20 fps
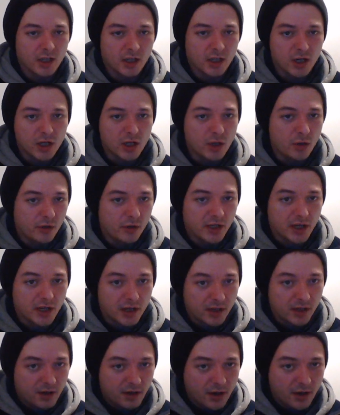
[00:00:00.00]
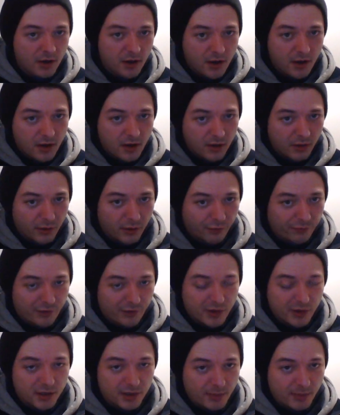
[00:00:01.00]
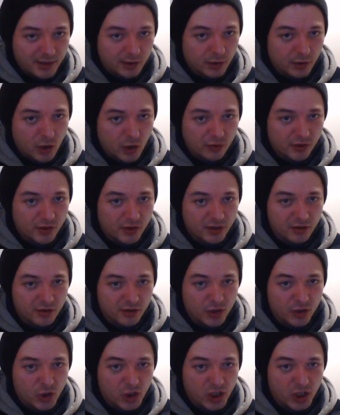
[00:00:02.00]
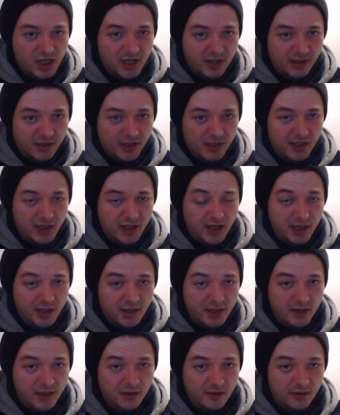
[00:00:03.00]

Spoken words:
using the fundamental constants G and C,